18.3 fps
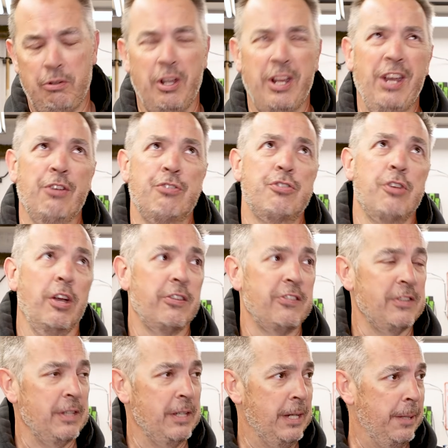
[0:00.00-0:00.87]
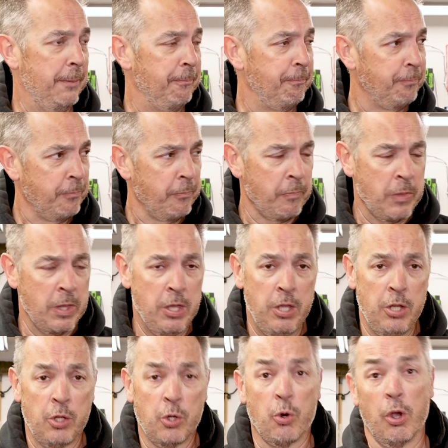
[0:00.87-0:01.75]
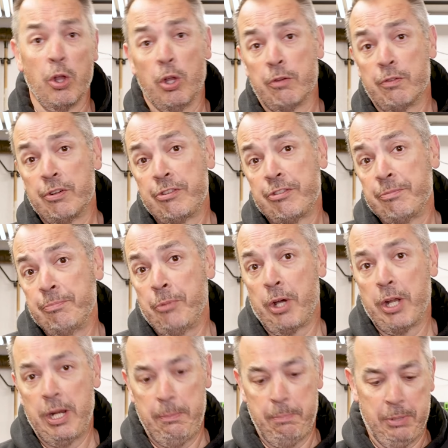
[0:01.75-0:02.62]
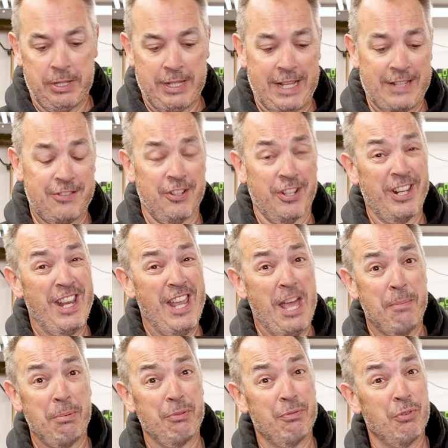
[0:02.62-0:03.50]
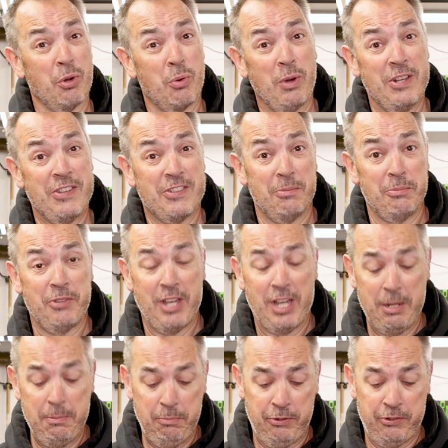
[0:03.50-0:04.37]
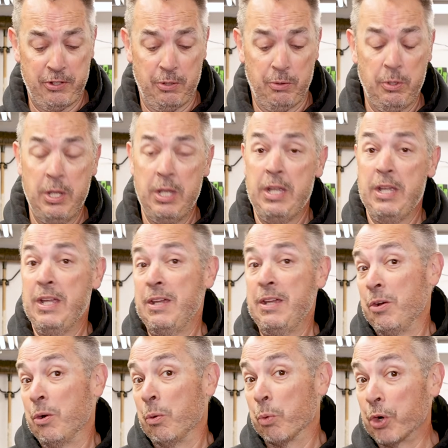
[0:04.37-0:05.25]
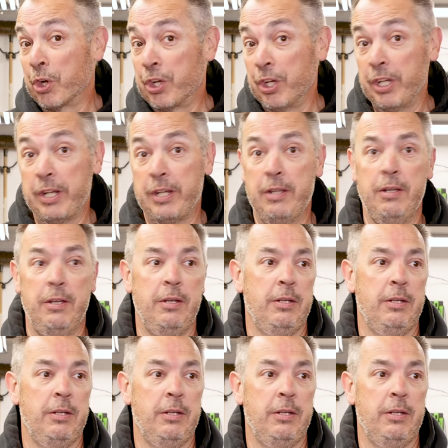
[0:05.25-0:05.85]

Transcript: not air shocks, coilovers on it, but that's not going to happen for quite some time. So we're good.